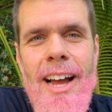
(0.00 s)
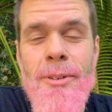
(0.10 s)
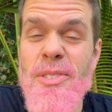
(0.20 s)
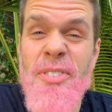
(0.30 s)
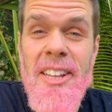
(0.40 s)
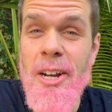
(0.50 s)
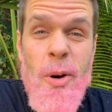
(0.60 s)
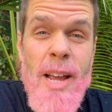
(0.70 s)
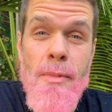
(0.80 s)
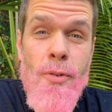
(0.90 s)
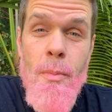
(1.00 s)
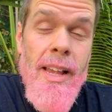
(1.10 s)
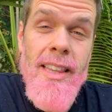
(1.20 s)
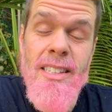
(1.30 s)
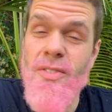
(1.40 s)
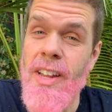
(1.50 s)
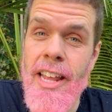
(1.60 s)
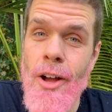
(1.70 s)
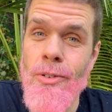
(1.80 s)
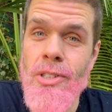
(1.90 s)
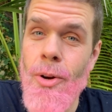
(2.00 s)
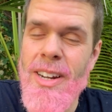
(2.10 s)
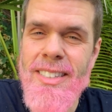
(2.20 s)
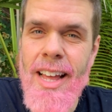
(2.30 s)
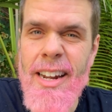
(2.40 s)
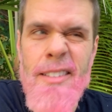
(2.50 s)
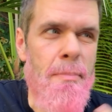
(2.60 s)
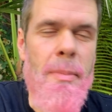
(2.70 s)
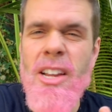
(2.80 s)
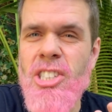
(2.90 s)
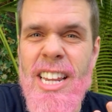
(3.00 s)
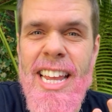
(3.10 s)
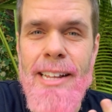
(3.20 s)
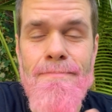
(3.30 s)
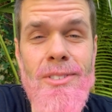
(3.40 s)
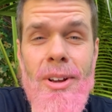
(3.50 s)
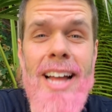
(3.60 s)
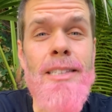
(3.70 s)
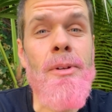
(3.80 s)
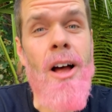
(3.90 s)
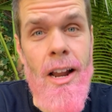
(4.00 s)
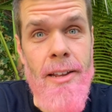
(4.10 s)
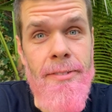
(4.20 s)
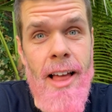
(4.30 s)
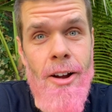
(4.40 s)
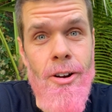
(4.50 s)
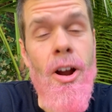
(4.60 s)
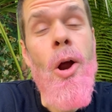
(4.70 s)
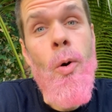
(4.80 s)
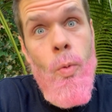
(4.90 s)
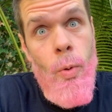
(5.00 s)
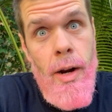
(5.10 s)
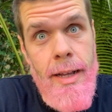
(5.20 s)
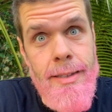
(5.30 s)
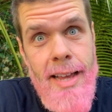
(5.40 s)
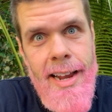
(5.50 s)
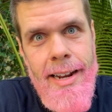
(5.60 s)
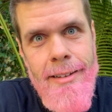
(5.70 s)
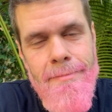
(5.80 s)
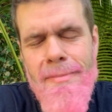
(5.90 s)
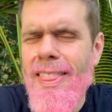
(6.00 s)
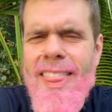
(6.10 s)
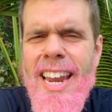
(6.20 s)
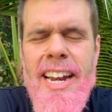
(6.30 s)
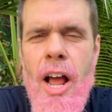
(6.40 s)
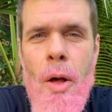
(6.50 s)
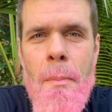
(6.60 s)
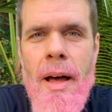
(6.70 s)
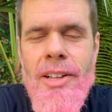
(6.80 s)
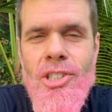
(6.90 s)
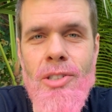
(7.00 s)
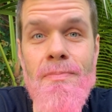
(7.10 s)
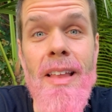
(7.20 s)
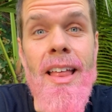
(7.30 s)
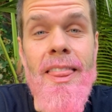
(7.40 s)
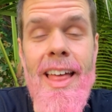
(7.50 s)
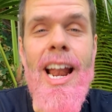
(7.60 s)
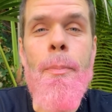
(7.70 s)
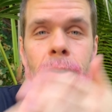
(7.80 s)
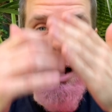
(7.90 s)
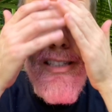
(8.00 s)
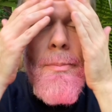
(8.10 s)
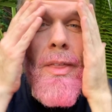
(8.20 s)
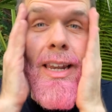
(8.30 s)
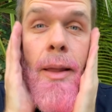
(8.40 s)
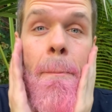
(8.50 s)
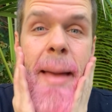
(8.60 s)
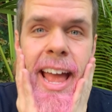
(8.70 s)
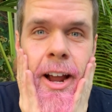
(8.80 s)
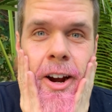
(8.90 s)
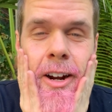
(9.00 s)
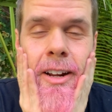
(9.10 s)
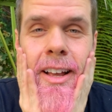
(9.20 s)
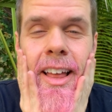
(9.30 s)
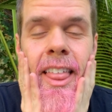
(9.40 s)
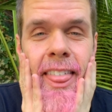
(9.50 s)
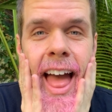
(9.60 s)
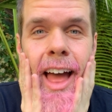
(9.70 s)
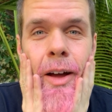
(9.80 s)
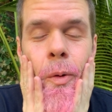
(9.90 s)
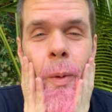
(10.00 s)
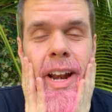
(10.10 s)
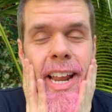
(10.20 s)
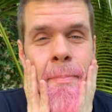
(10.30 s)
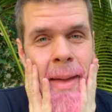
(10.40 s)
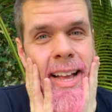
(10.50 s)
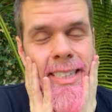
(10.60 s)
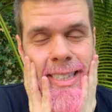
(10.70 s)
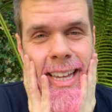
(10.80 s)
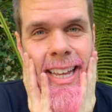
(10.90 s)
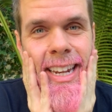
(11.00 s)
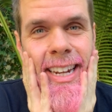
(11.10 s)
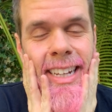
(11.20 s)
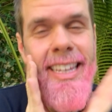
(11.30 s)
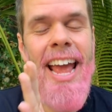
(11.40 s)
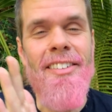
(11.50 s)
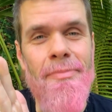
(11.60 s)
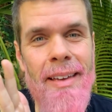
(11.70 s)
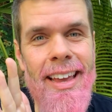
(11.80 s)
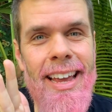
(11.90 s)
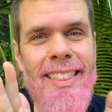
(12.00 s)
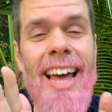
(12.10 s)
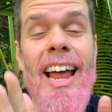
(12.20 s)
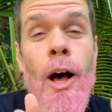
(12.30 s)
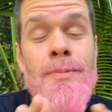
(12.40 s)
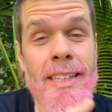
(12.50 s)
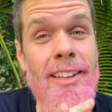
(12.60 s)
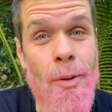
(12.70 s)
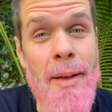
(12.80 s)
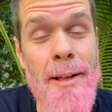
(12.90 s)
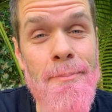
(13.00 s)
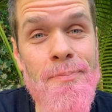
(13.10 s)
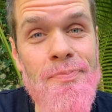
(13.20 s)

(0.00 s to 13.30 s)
I wasn't feeling great before making this video, so I decided maybe I should eat. So I had some cauliflower, real exciting. That didn't help much. Then I put on some of the La Mer that Whitney Mixon gave me, and that helped a little bit.